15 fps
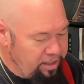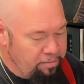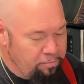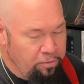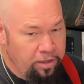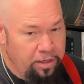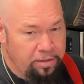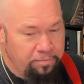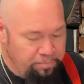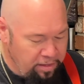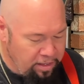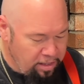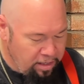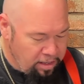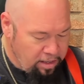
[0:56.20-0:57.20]
bread.
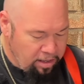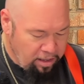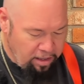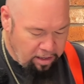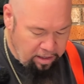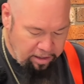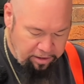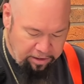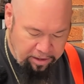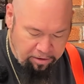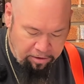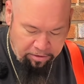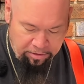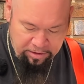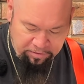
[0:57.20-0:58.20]
You can get
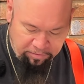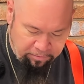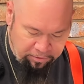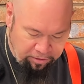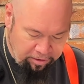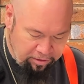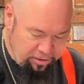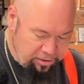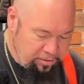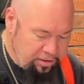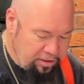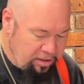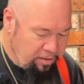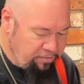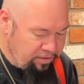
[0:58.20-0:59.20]
all this from Trader Joe's
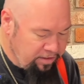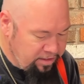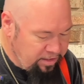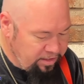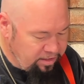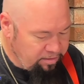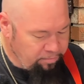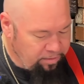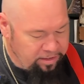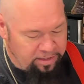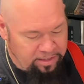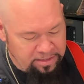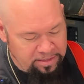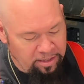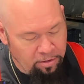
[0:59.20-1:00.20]
except for the seasoning blend
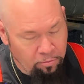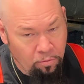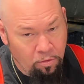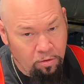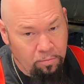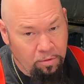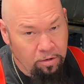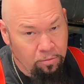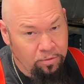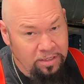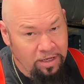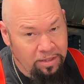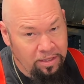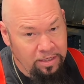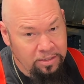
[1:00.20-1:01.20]
they sell at Walmart, which
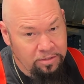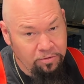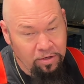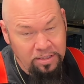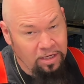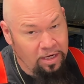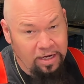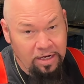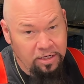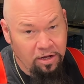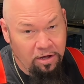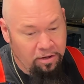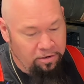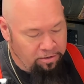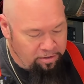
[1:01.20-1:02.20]
I think is great. It's at like
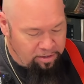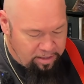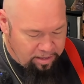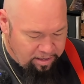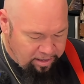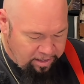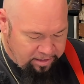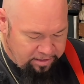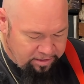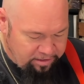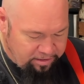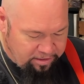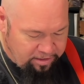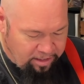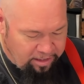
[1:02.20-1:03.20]
$1, and it's
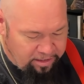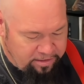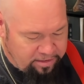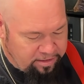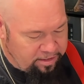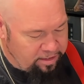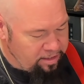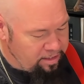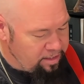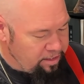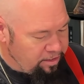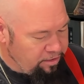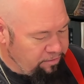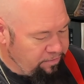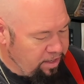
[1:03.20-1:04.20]
just diced.
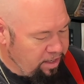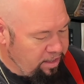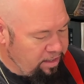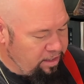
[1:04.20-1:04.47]
You've got